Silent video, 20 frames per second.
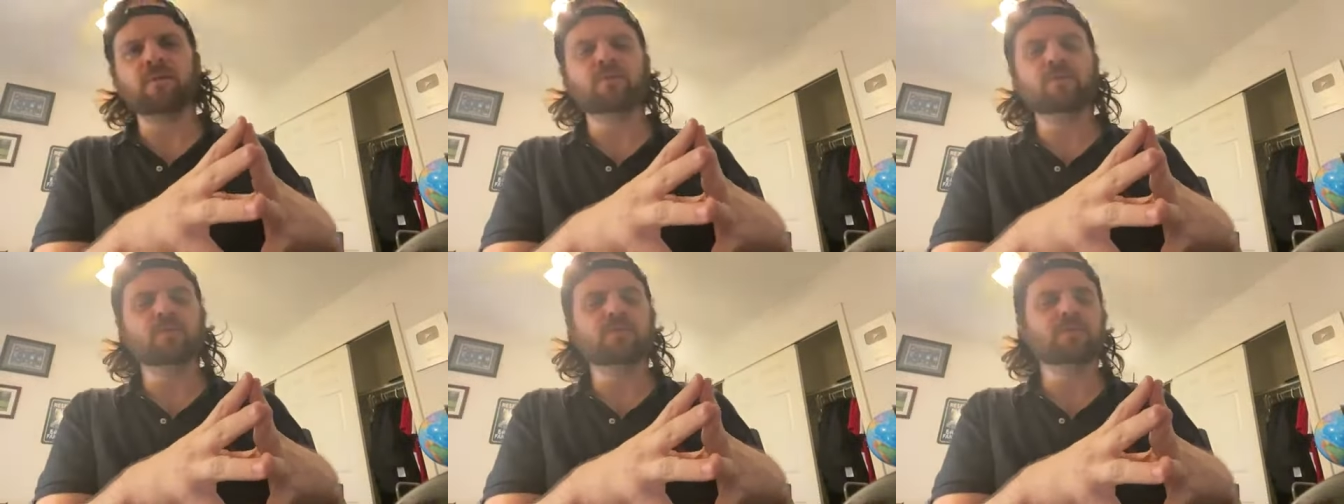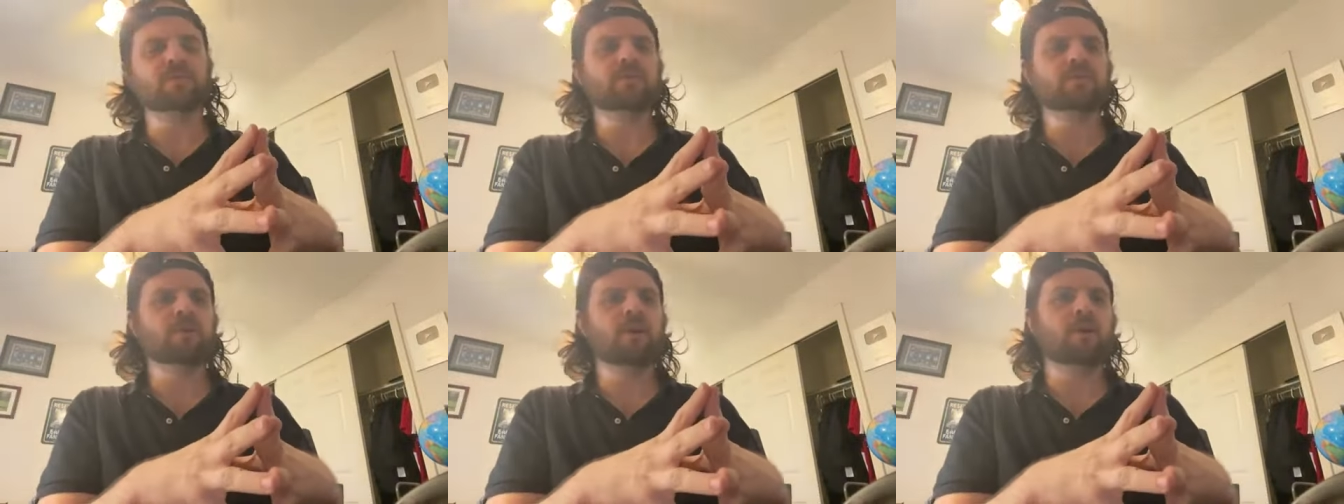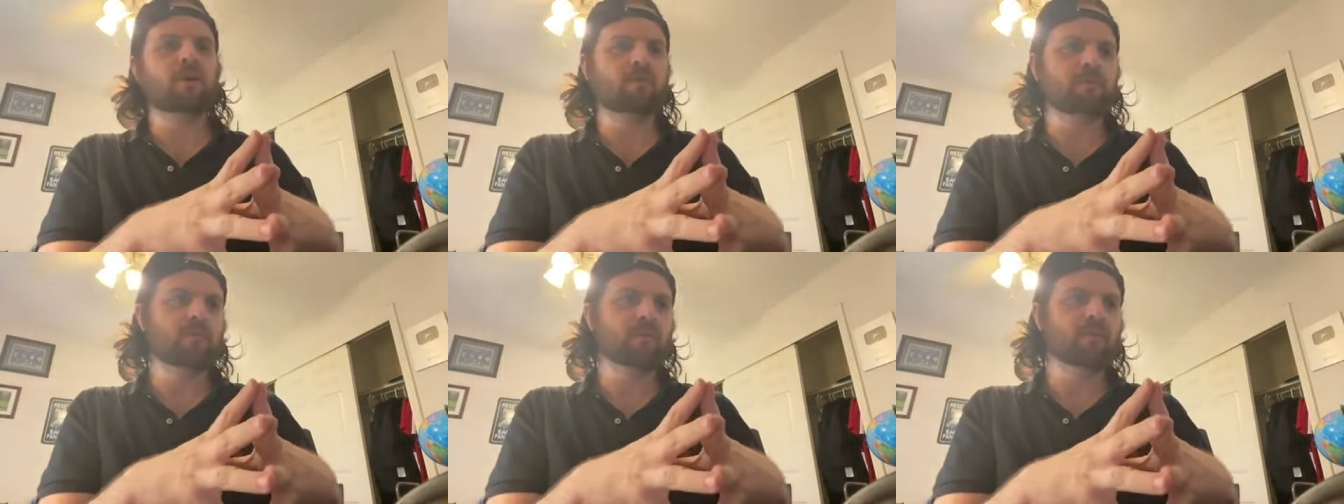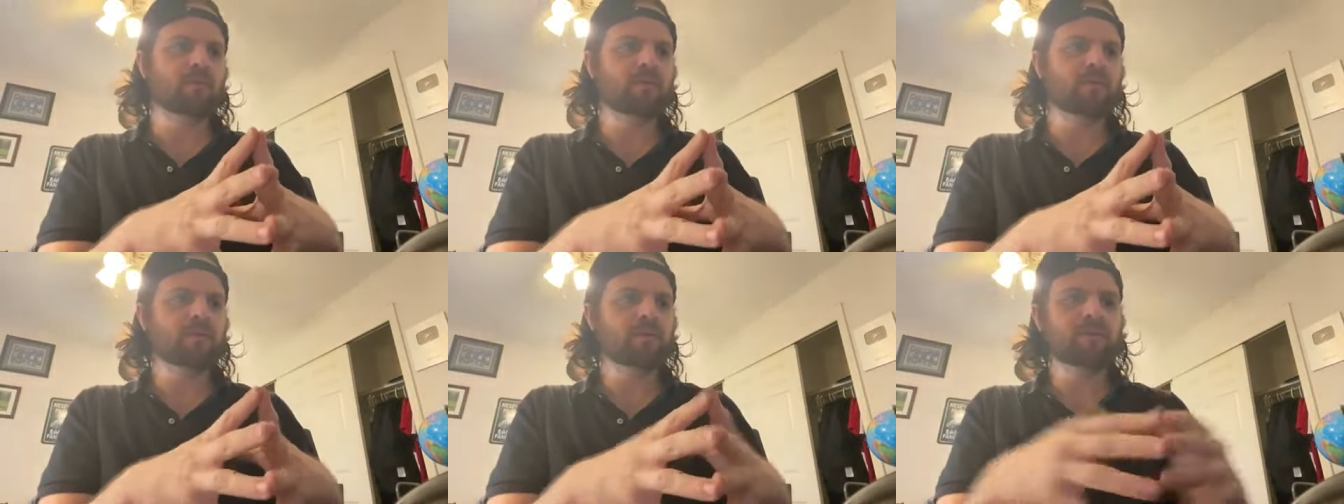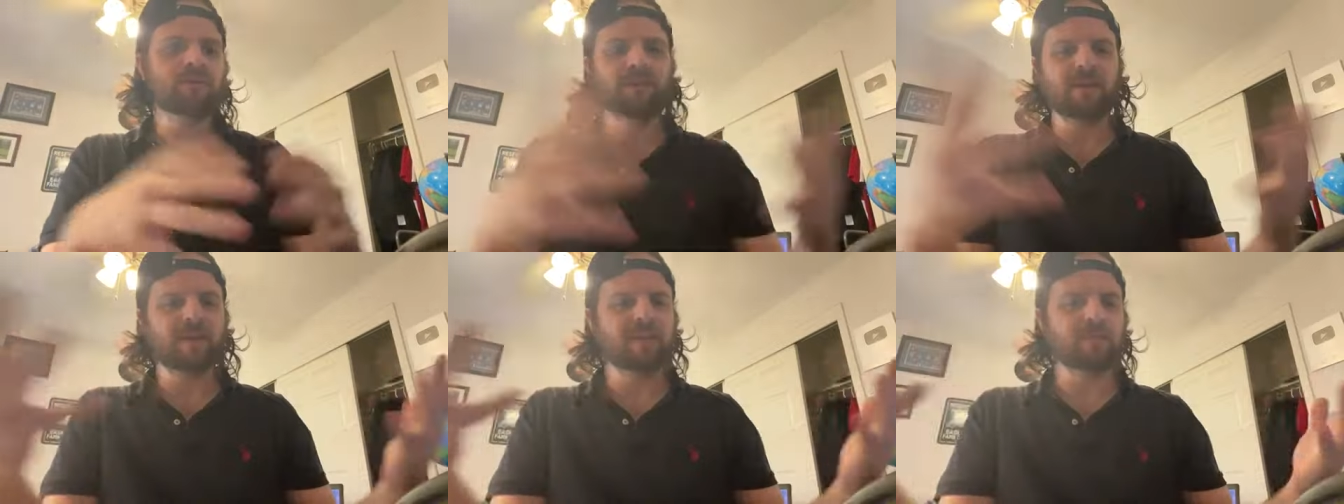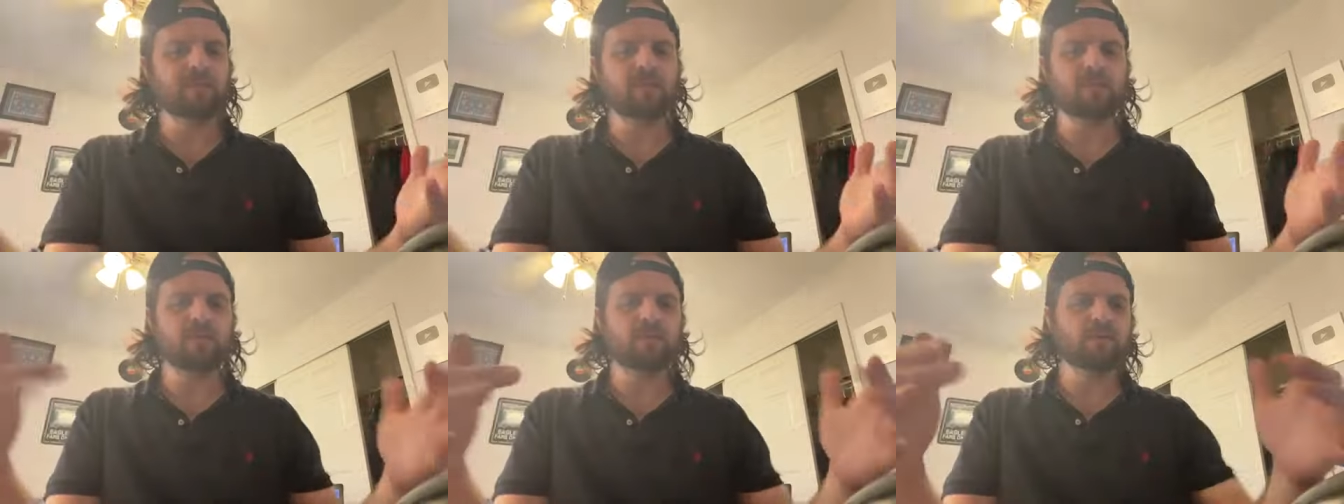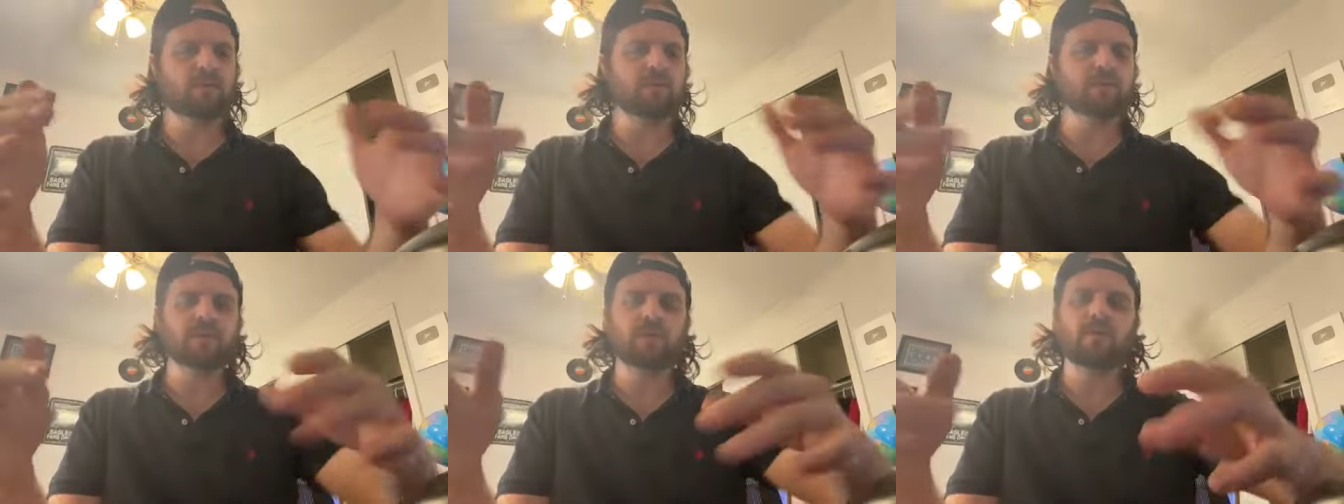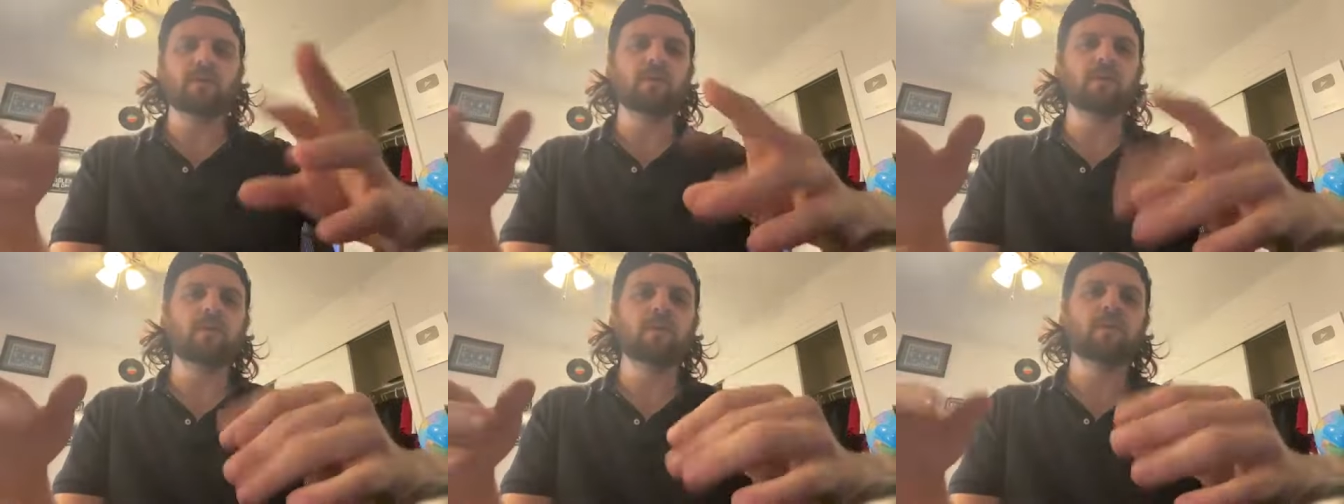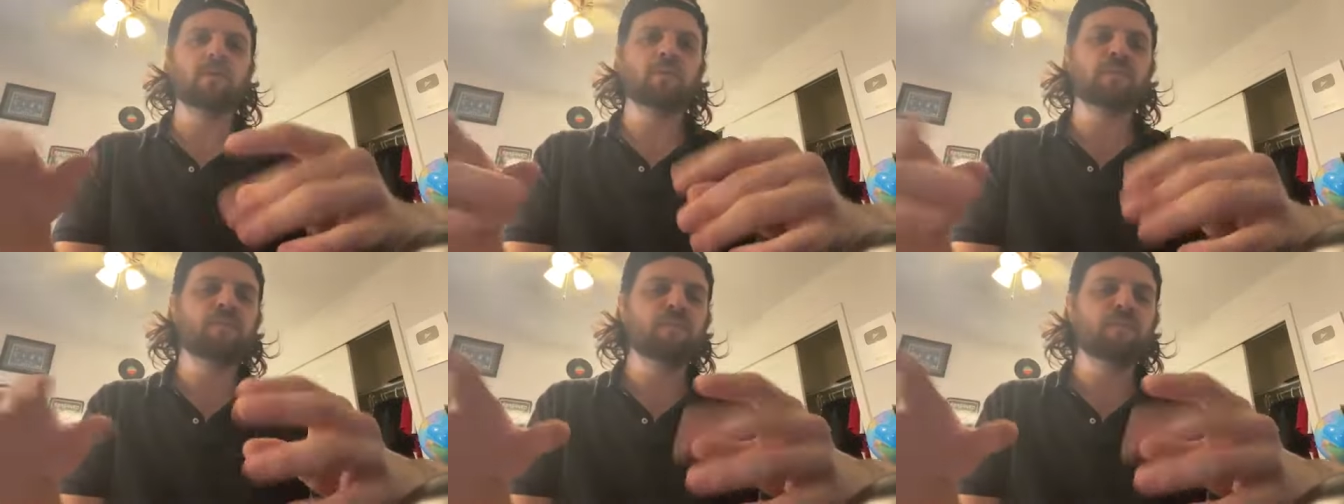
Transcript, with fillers: who is on board and let them know what's going on.